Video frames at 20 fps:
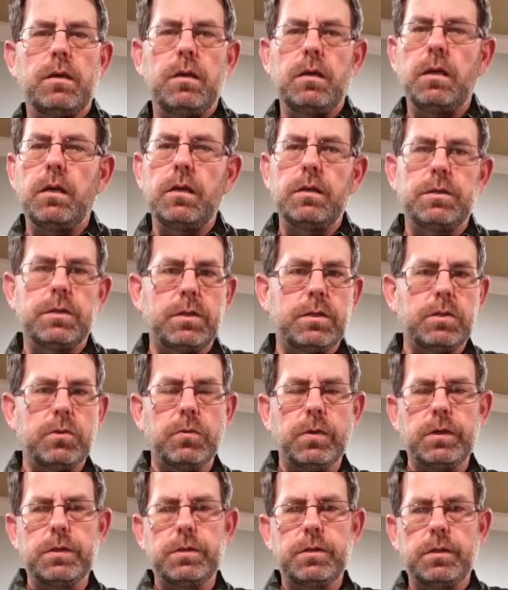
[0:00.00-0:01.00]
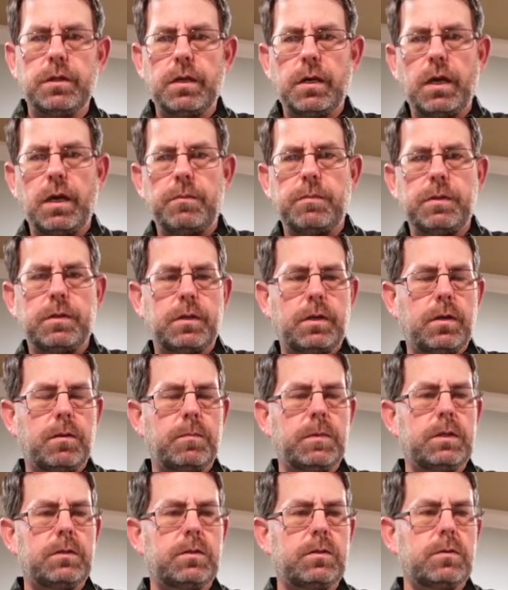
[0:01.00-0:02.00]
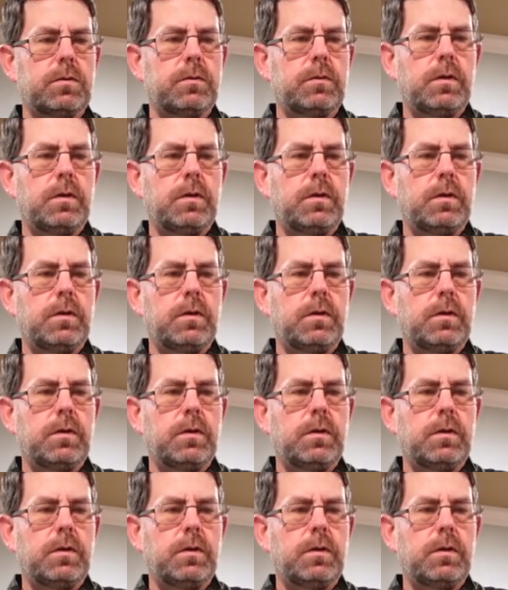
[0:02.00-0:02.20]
any situation that I happen to come into.